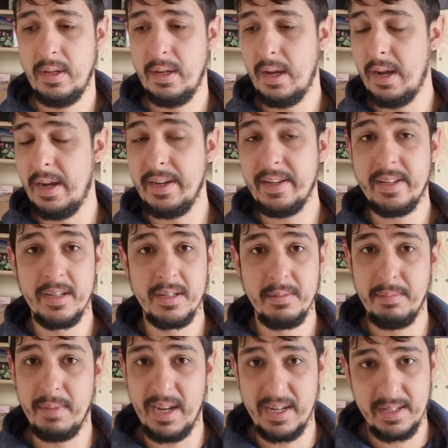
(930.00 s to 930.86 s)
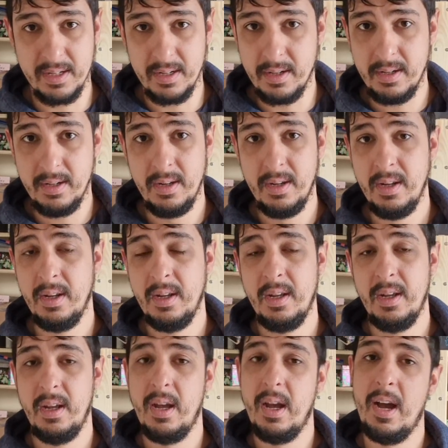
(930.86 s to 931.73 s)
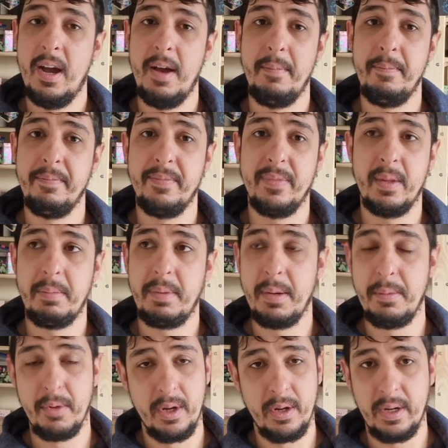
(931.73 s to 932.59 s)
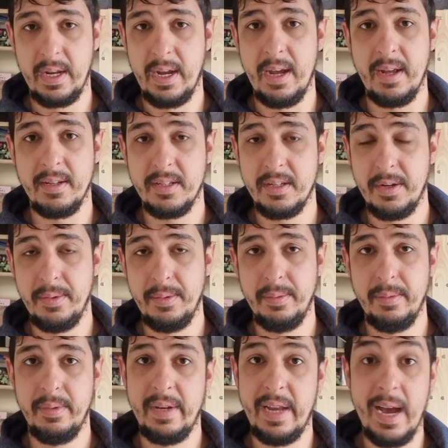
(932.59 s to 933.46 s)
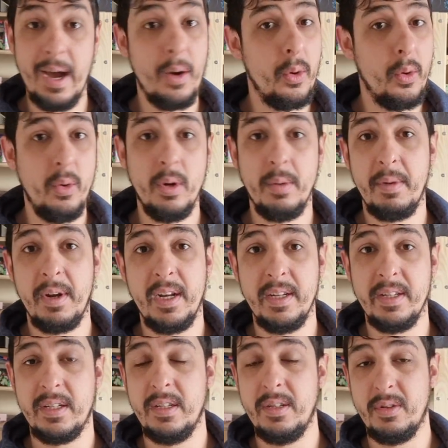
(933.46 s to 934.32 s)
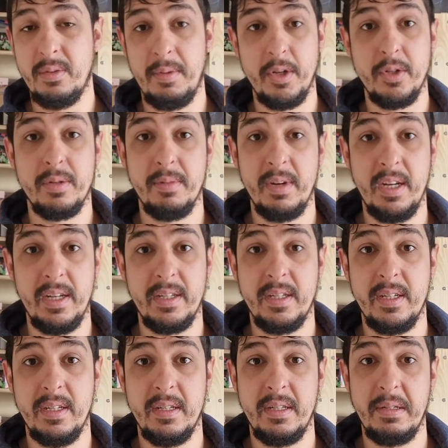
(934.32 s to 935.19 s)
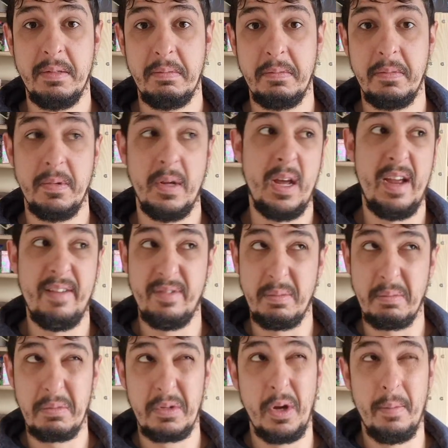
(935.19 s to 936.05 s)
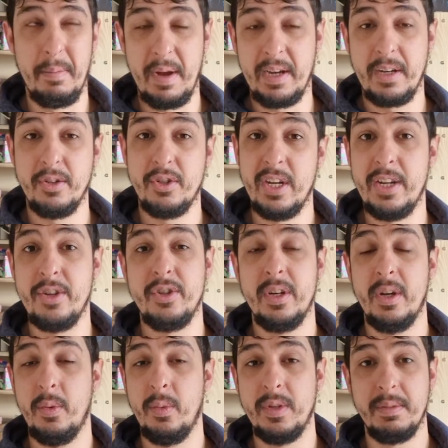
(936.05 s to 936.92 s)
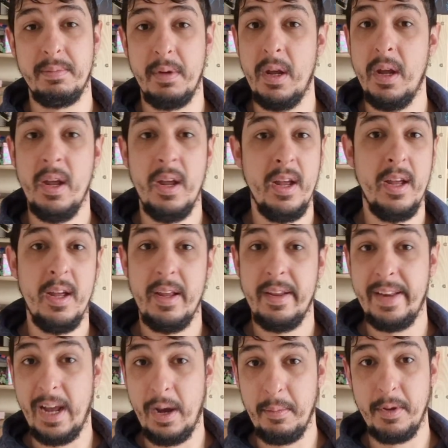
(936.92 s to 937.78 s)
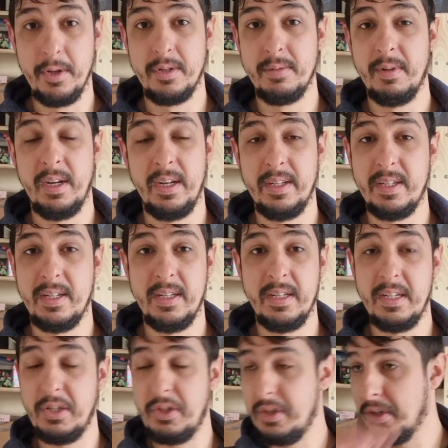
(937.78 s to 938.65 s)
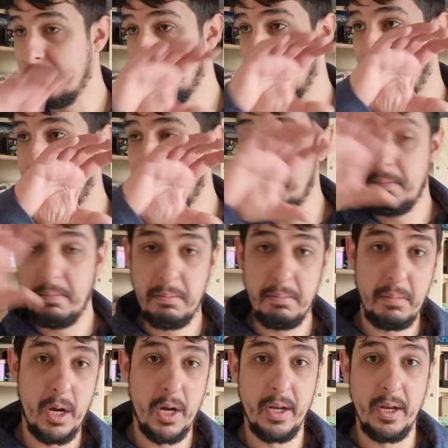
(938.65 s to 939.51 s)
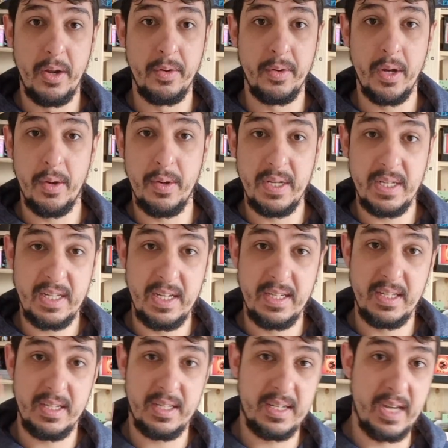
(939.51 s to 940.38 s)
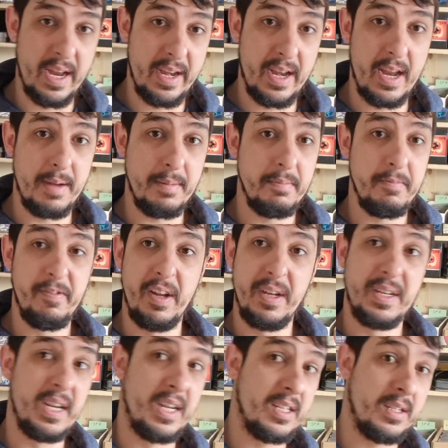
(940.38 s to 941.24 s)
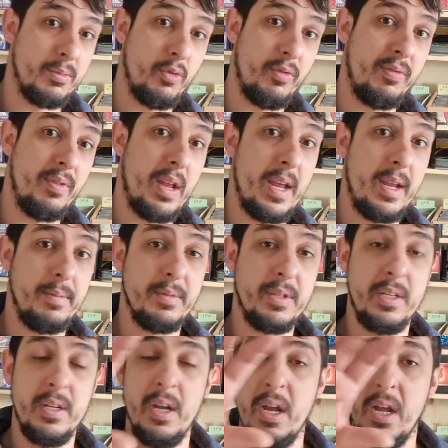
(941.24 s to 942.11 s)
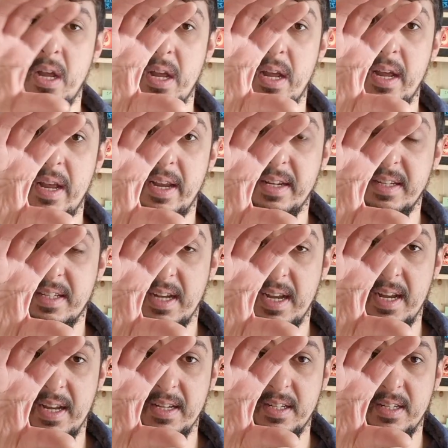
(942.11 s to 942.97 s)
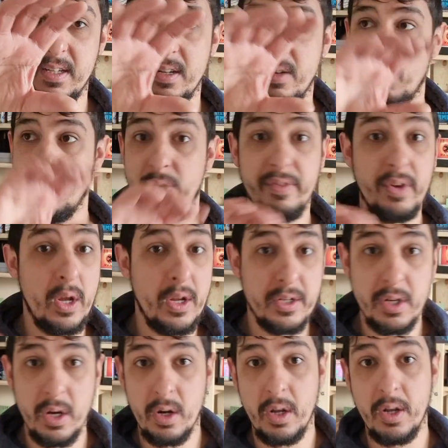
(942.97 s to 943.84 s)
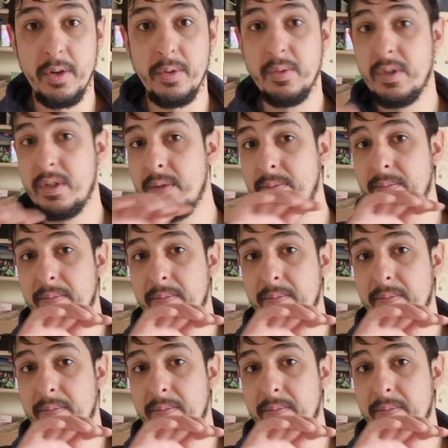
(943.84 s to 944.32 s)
it doesn't matter. People don't care. So now all of my listings, or most of my listings, I haven't gone back and changed the old ones, but now most of my listings, it's just got my logo, it says the set name, Phantasmal Flames, it says reverse hollows,